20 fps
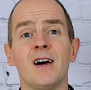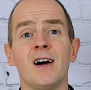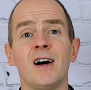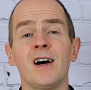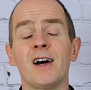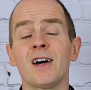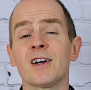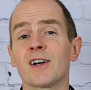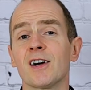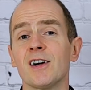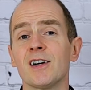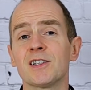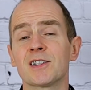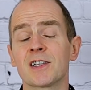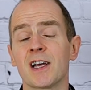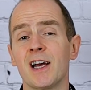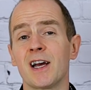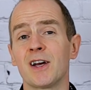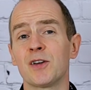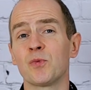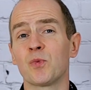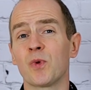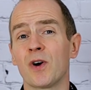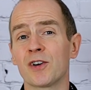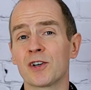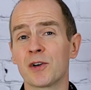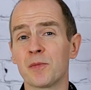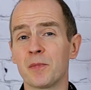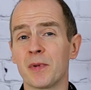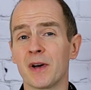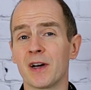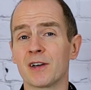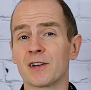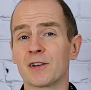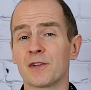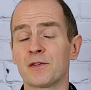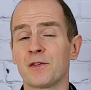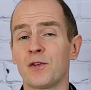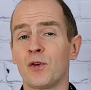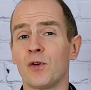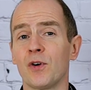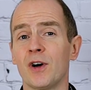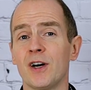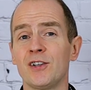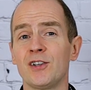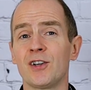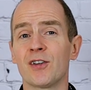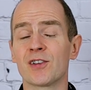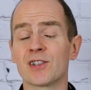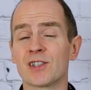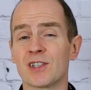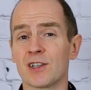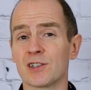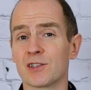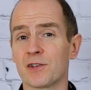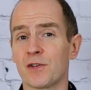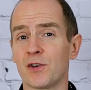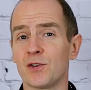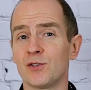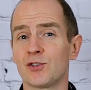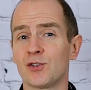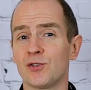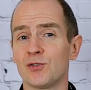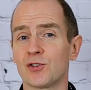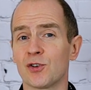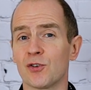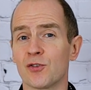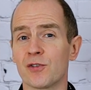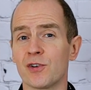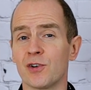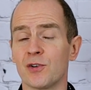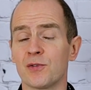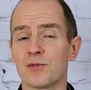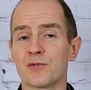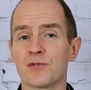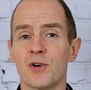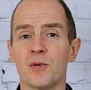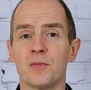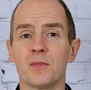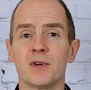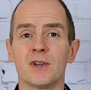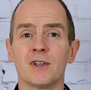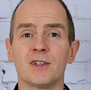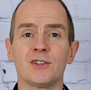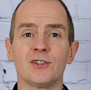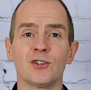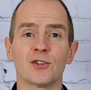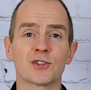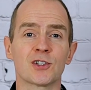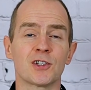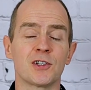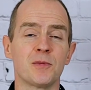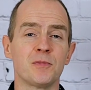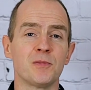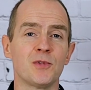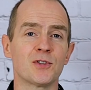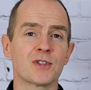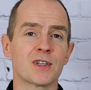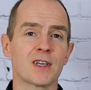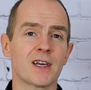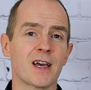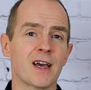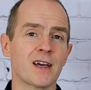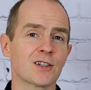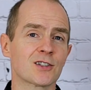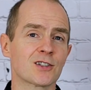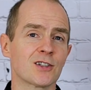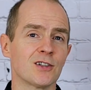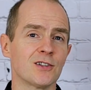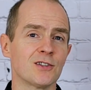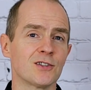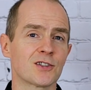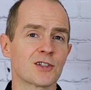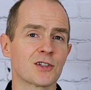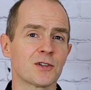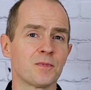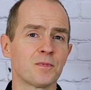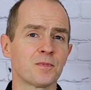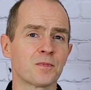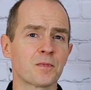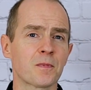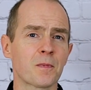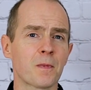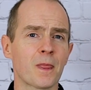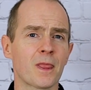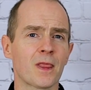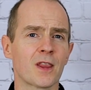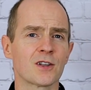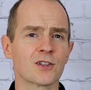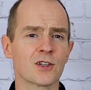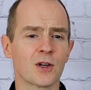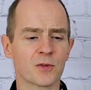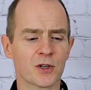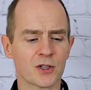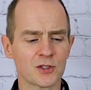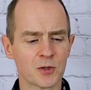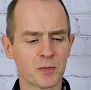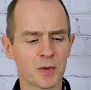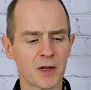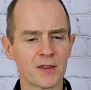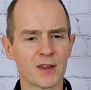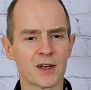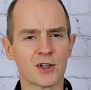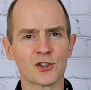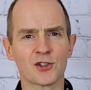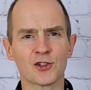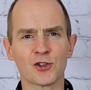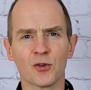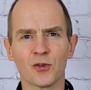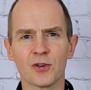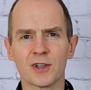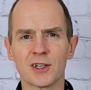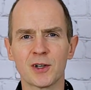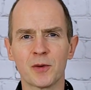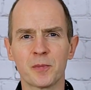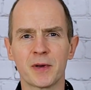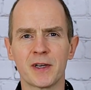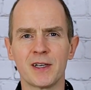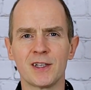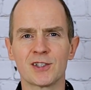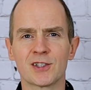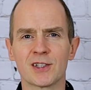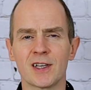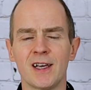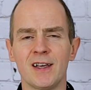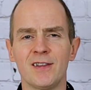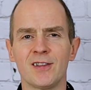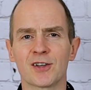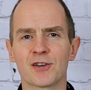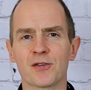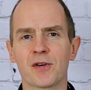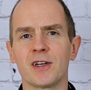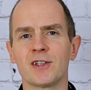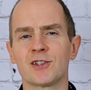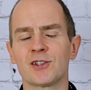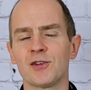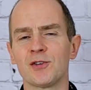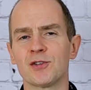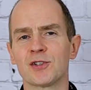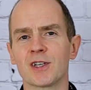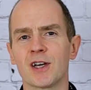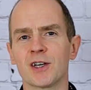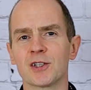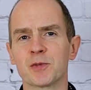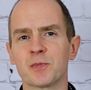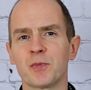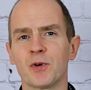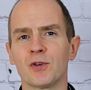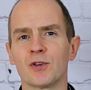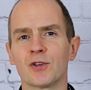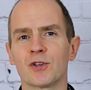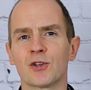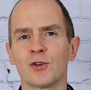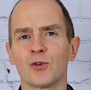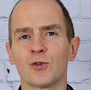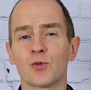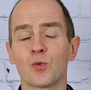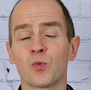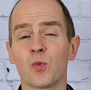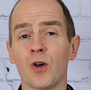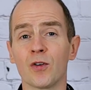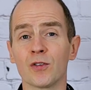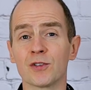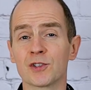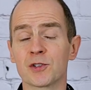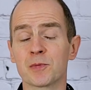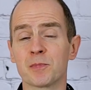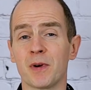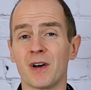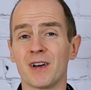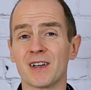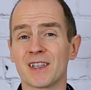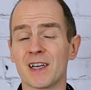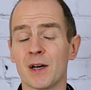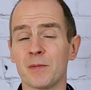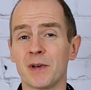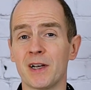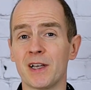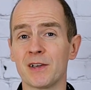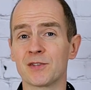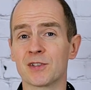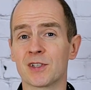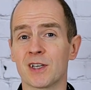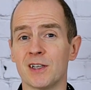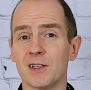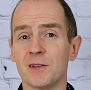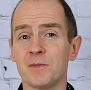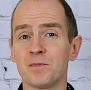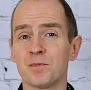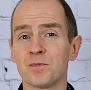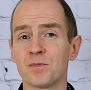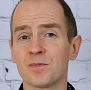Hi guys, and welcome back for another saxophone tutorial from Nottingham Music Excellence. So I'm going to play that short little piece in the grade 2 sax book called Waltz by Kabalevsky.